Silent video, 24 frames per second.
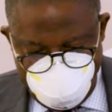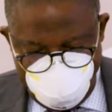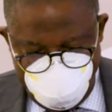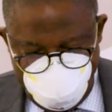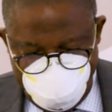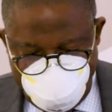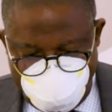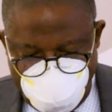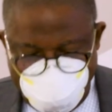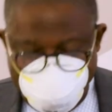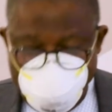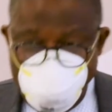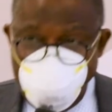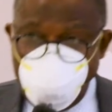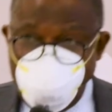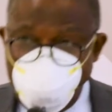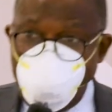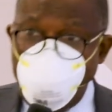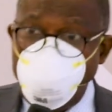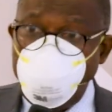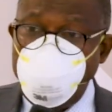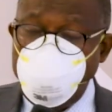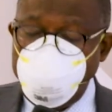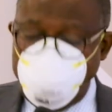We can
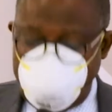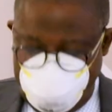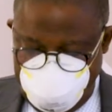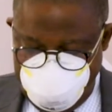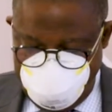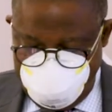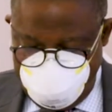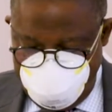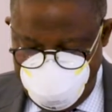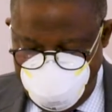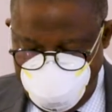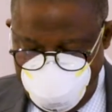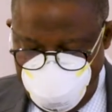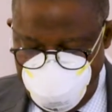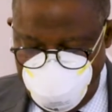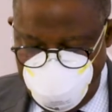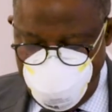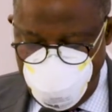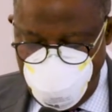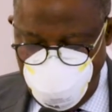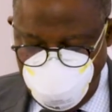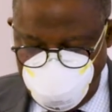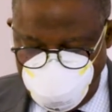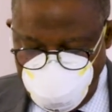encourage
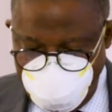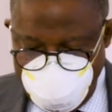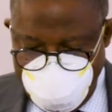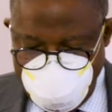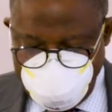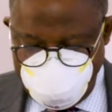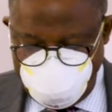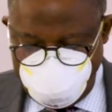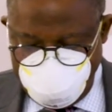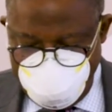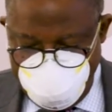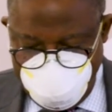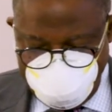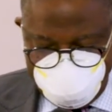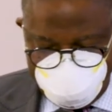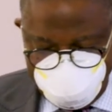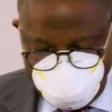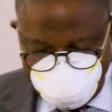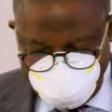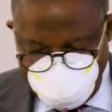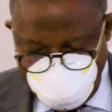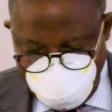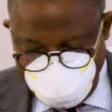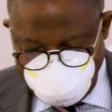mutual
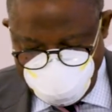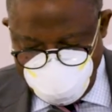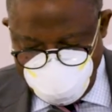assistance